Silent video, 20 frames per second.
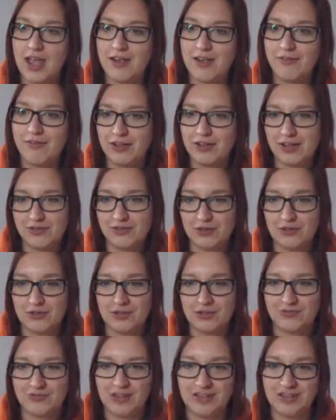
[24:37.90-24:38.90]
Every other
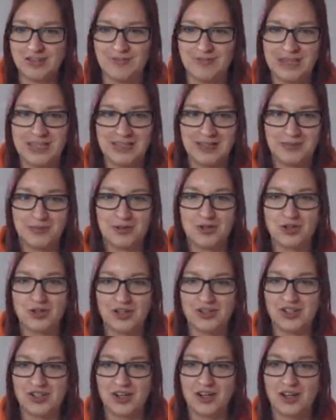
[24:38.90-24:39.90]
CrossFit gym near them was
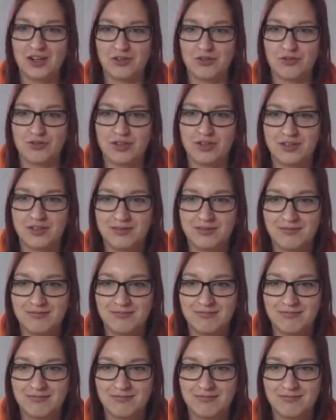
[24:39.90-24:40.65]
charging one hundred.